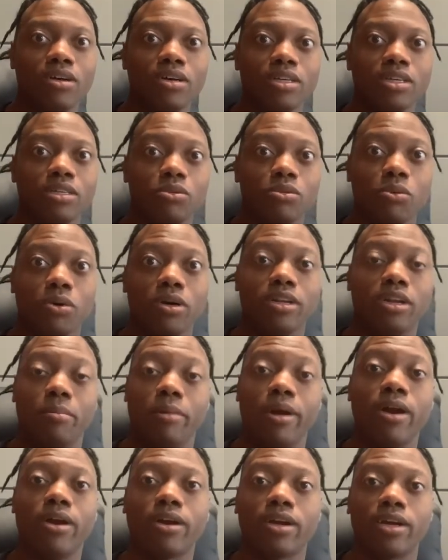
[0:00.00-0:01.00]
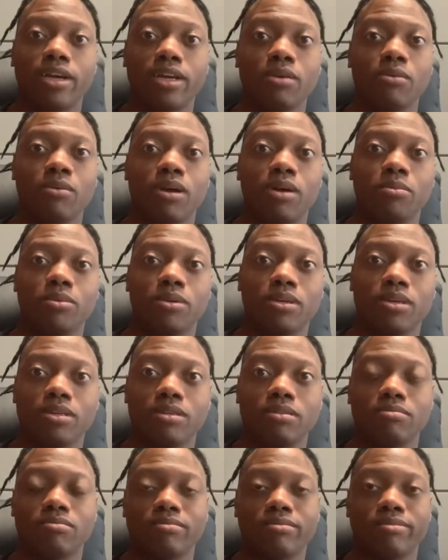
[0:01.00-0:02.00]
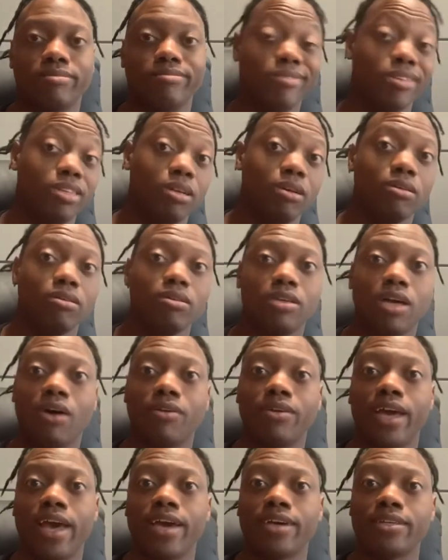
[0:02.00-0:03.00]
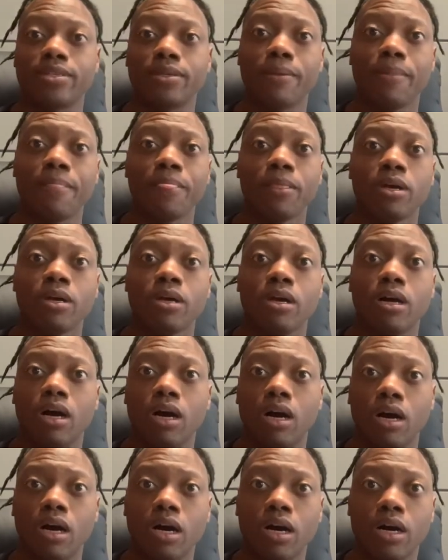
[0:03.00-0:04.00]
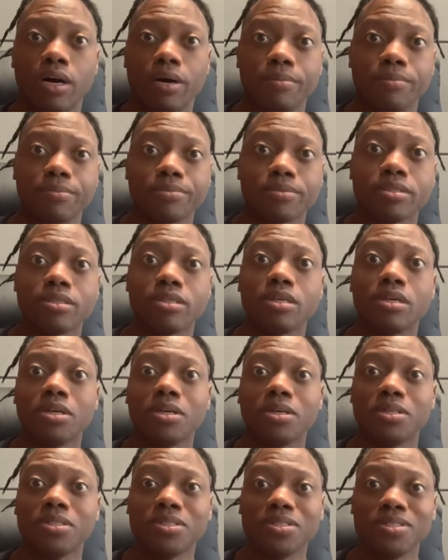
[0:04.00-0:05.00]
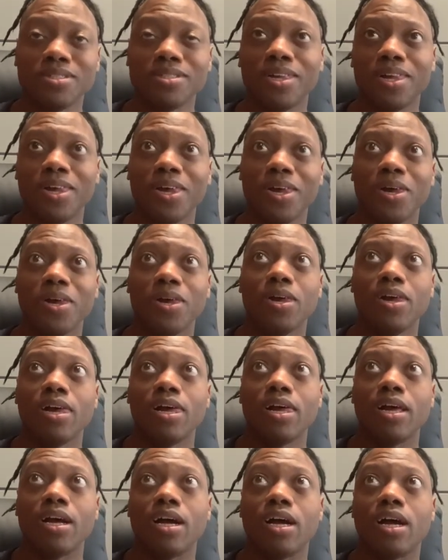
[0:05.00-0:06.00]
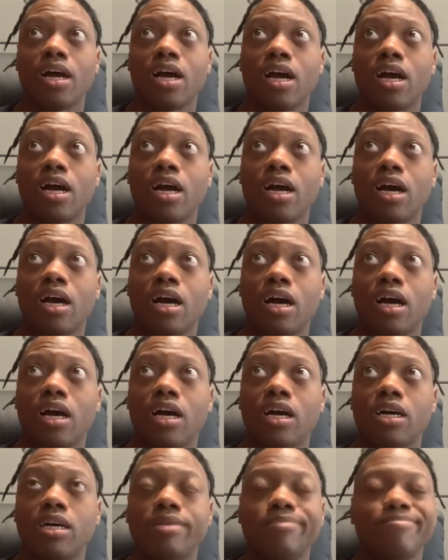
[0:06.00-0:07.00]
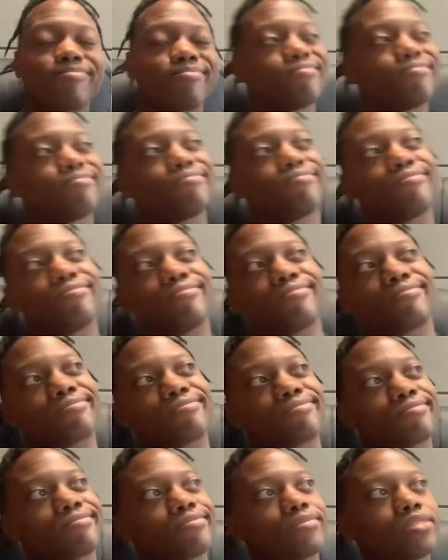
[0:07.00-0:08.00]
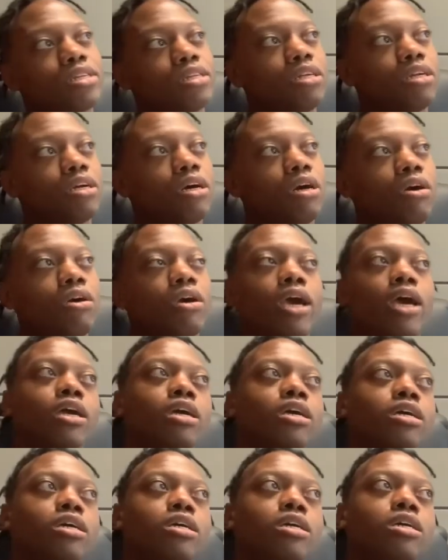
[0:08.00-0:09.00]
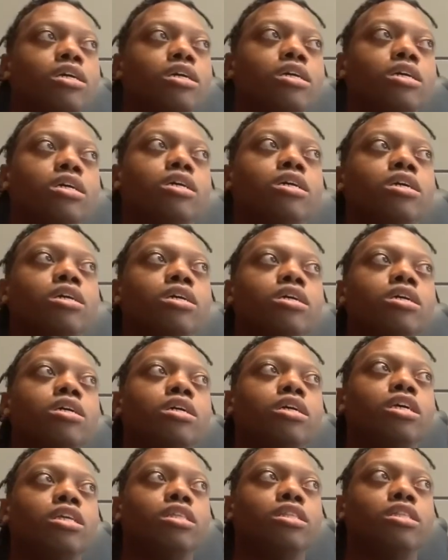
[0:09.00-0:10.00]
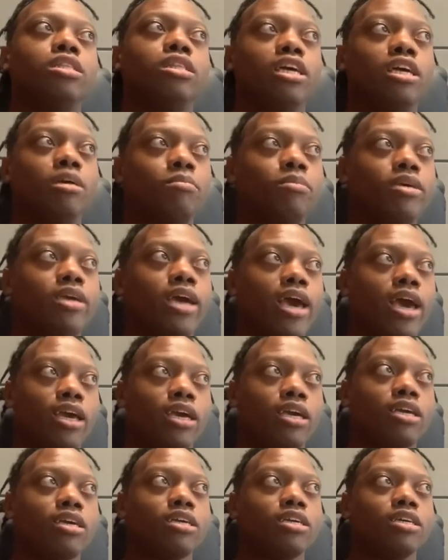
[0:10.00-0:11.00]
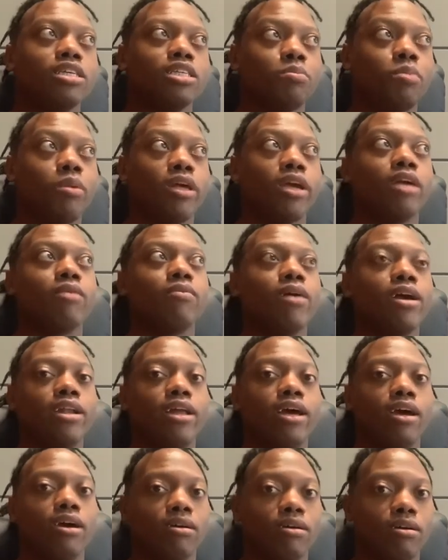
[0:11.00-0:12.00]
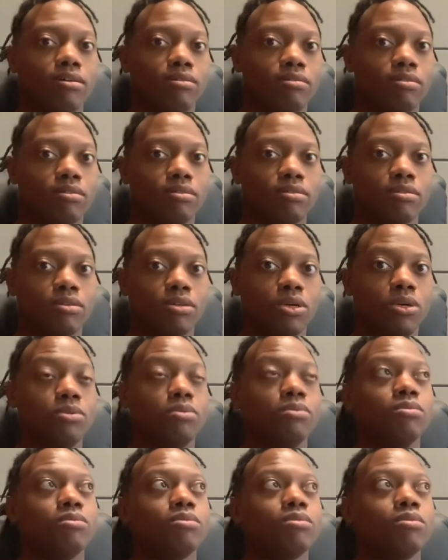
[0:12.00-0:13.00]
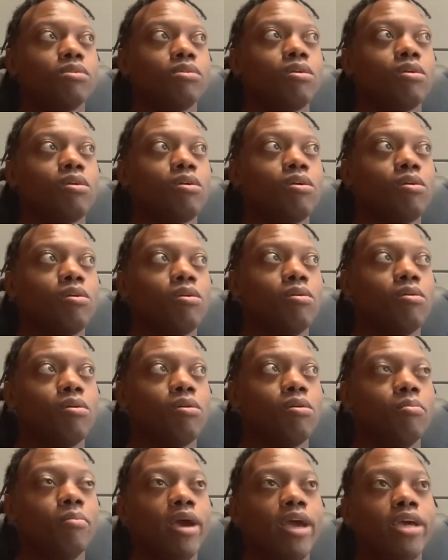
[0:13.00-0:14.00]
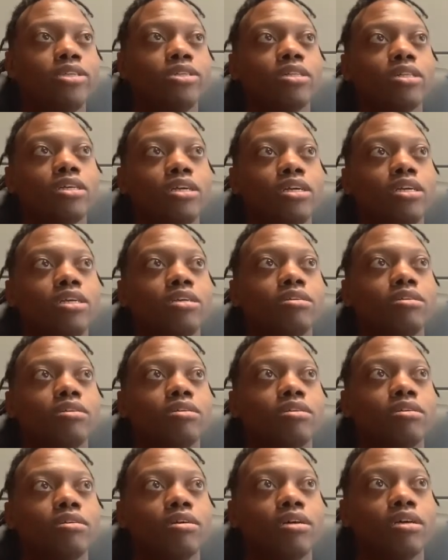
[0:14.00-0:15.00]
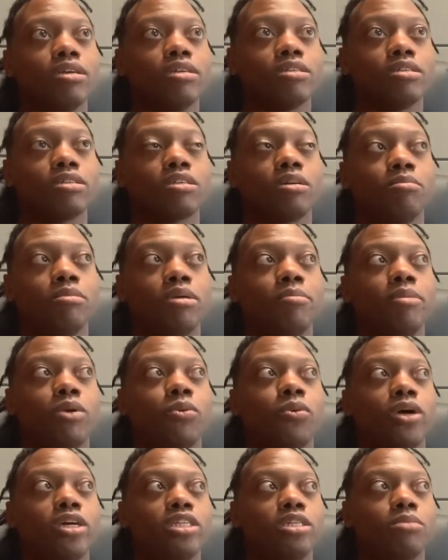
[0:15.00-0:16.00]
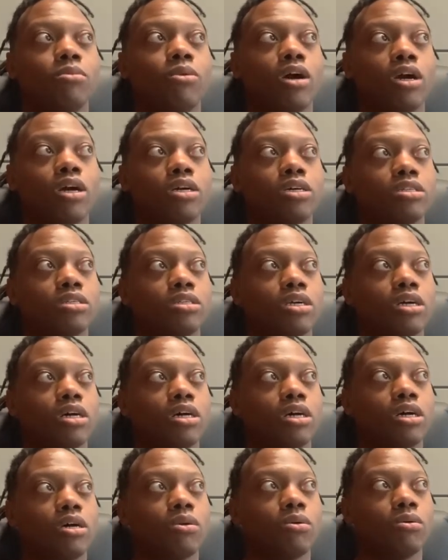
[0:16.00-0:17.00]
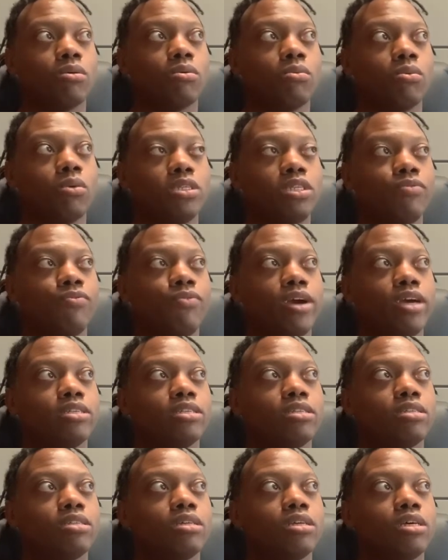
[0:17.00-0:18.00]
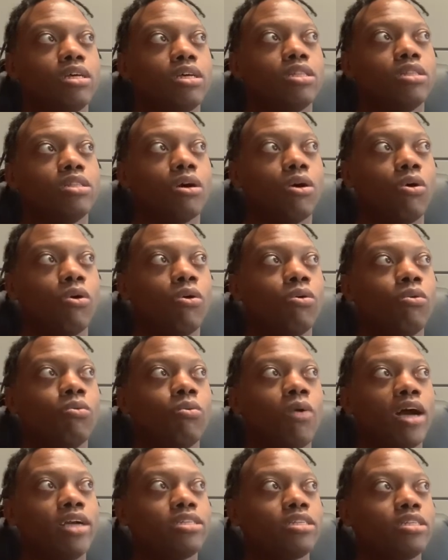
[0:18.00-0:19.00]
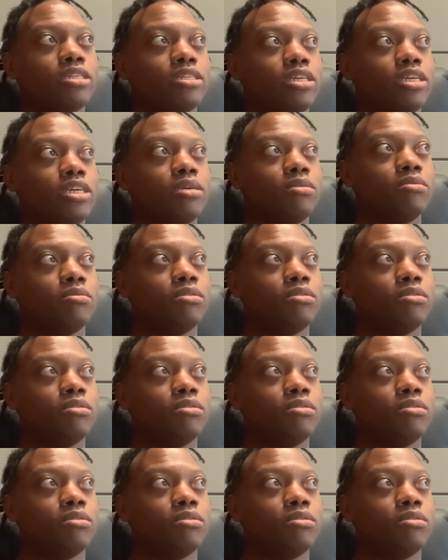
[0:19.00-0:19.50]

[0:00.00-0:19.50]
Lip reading: NBA, Major League, they all just started back up. They're all playing right now. Okay, the NBA is playing right now. Cool. Major League, it's gonna be a big question mark because what's your face? The whole Washington team may have corona right now, and they play New York, and New York may have corona.